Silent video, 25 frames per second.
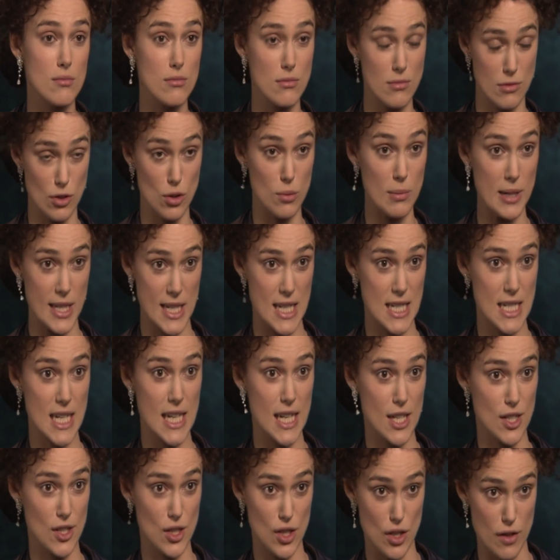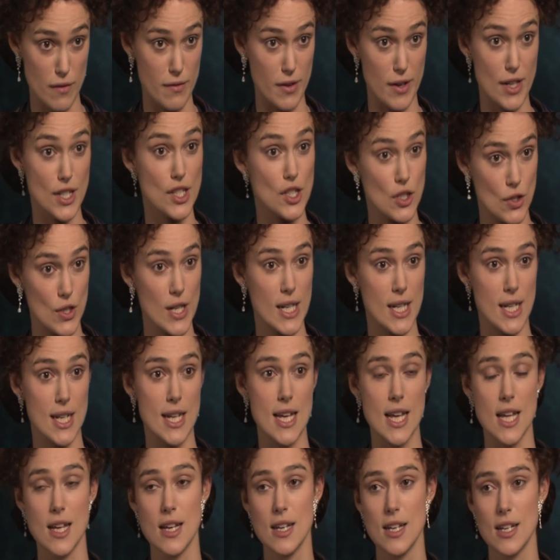normally adheres to very
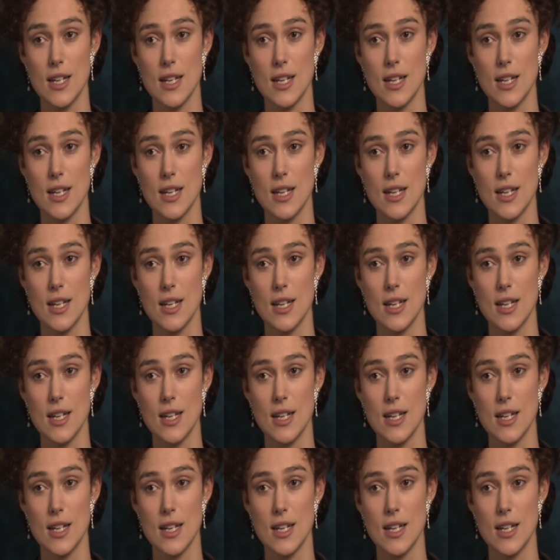strictly